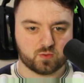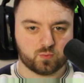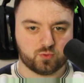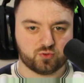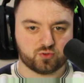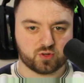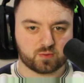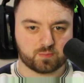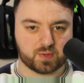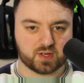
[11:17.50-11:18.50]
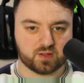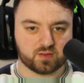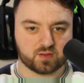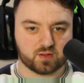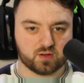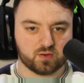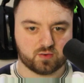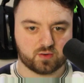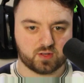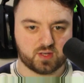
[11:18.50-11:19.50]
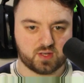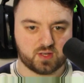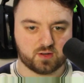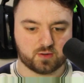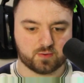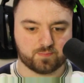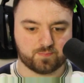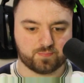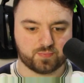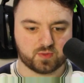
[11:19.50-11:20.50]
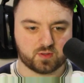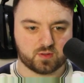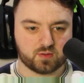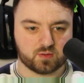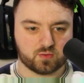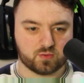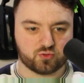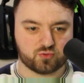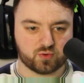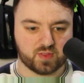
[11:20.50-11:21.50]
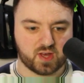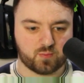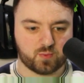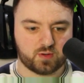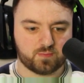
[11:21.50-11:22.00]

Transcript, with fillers: food stockpiles along here. We'll destroy that one.